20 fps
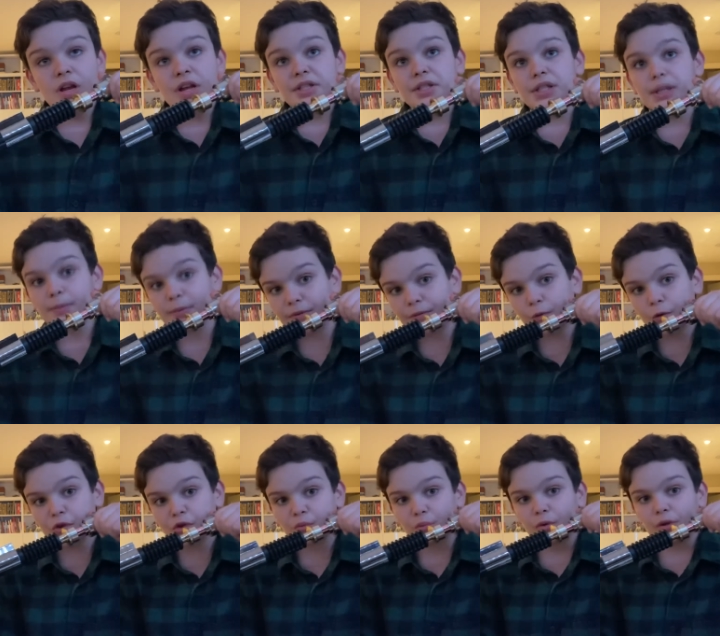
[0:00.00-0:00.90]

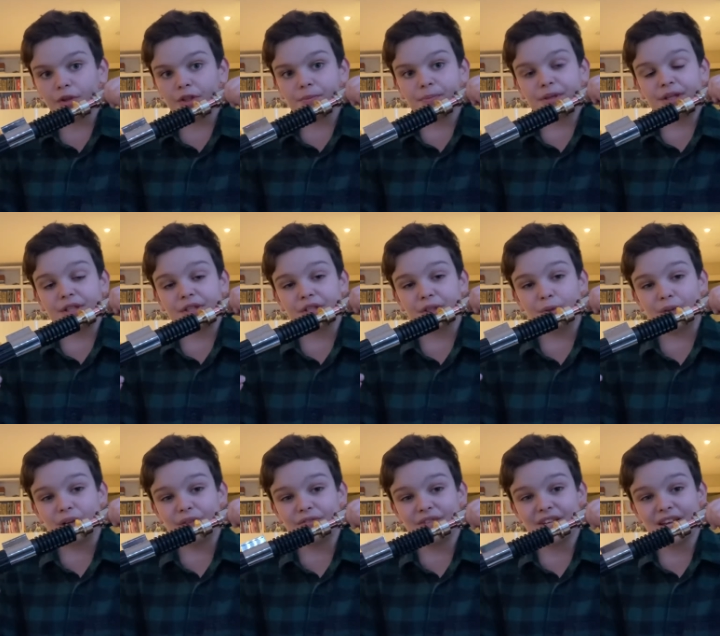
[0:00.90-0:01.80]
SaberForge works because they don't
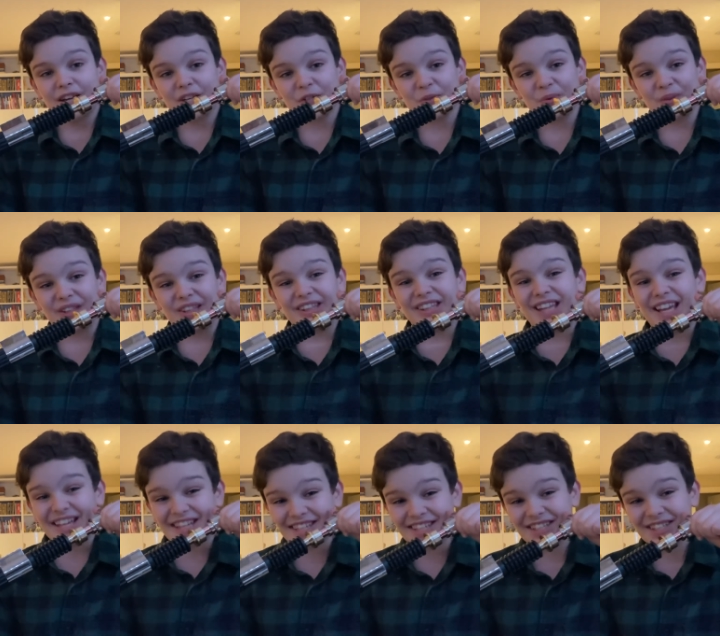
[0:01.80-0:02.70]
have the actual
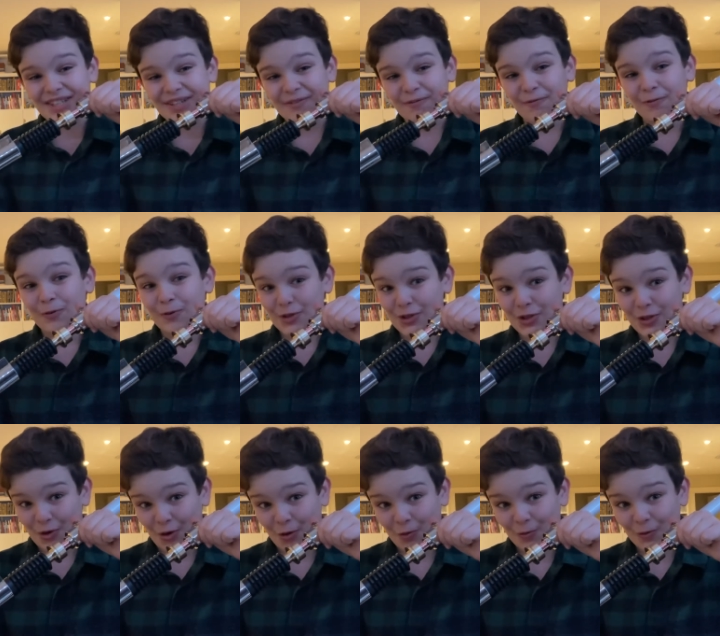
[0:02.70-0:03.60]
licensing for
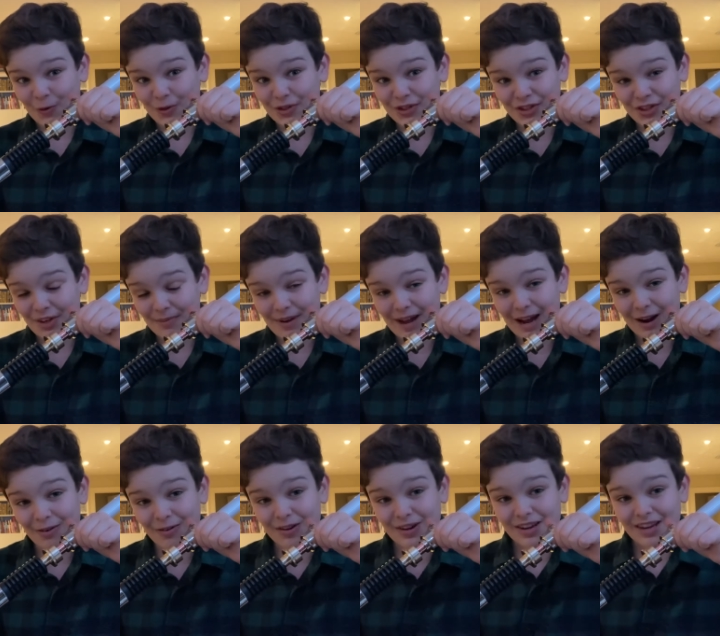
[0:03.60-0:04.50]
Star Wars
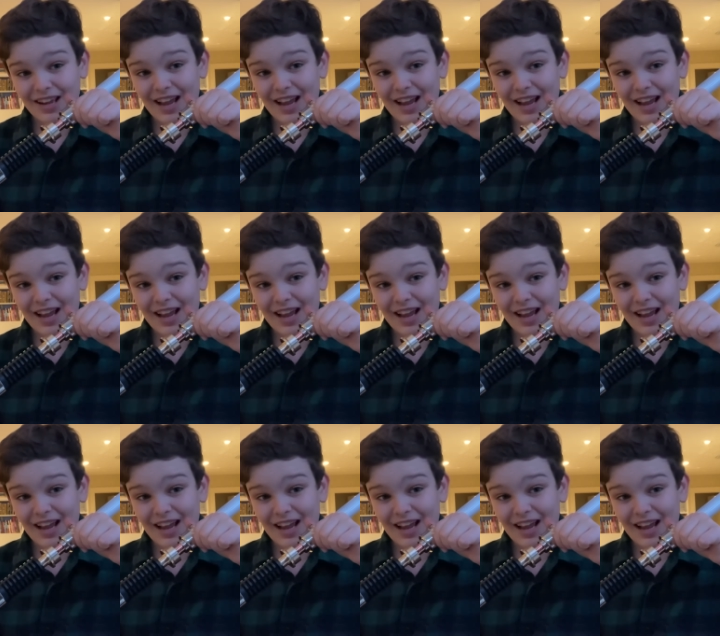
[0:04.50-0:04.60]
somehow,